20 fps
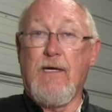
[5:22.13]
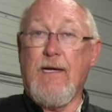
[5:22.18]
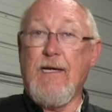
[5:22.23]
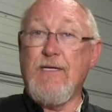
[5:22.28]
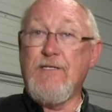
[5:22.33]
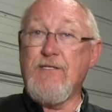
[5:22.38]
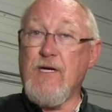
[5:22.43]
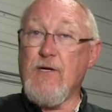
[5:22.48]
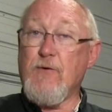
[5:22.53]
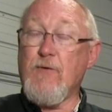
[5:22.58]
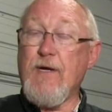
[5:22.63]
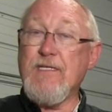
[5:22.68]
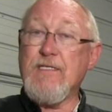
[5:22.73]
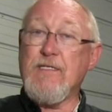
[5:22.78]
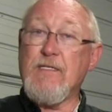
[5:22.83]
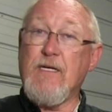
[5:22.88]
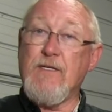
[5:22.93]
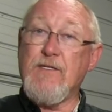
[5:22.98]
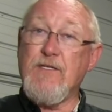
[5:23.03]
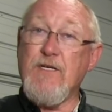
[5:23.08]
it generates
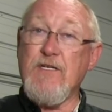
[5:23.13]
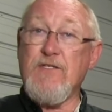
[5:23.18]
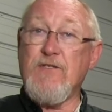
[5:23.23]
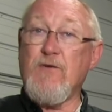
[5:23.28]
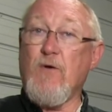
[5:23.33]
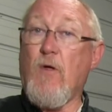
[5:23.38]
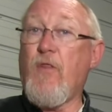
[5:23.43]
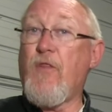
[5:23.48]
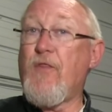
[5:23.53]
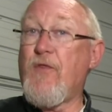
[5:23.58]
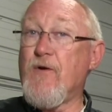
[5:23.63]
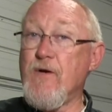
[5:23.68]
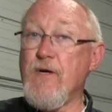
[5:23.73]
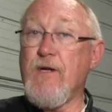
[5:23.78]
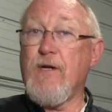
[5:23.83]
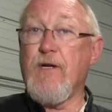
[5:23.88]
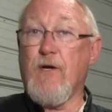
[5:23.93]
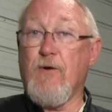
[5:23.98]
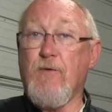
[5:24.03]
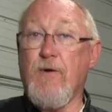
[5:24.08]
an additional
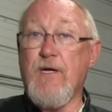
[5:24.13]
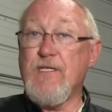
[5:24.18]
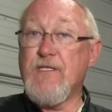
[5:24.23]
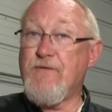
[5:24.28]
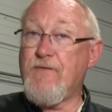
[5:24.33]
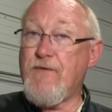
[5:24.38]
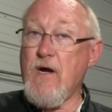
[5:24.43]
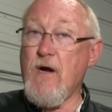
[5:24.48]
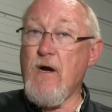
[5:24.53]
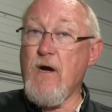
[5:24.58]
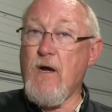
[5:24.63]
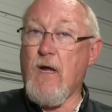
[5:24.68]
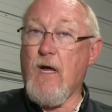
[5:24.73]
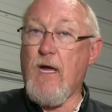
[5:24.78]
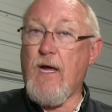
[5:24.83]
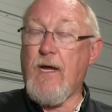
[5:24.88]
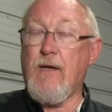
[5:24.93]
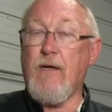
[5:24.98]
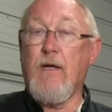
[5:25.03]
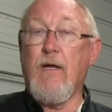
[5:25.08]
30 degrees
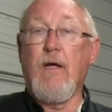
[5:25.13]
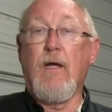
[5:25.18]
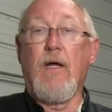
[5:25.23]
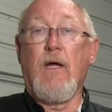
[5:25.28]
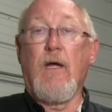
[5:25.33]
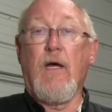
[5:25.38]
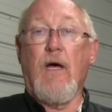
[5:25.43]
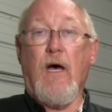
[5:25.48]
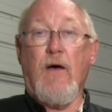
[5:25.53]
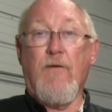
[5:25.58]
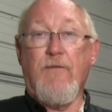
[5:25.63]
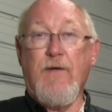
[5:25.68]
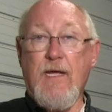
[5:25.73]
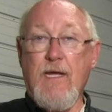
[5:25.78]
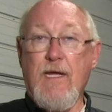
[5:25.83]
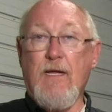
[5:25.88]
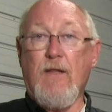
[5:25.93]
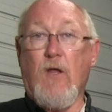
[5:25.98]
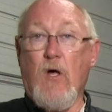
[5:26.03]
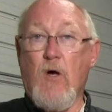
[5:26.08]
Fahrenheit of
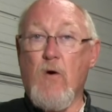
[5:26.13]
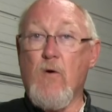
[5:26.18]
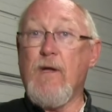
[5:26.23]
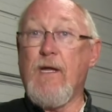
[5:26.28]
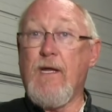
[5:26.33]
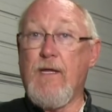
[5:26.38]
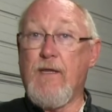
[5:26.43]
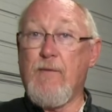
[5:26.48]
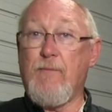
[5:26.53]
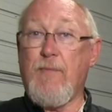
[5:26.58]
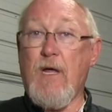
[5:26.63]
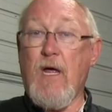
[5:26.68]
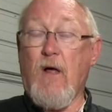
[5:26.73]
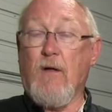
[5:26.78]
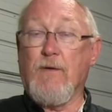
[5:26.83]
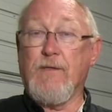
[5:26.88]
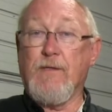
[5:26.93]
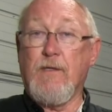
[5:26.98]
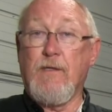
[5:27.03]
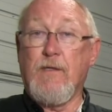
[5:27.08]
heat load in the
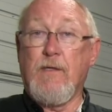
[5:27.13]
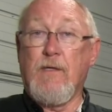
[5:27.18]
belt.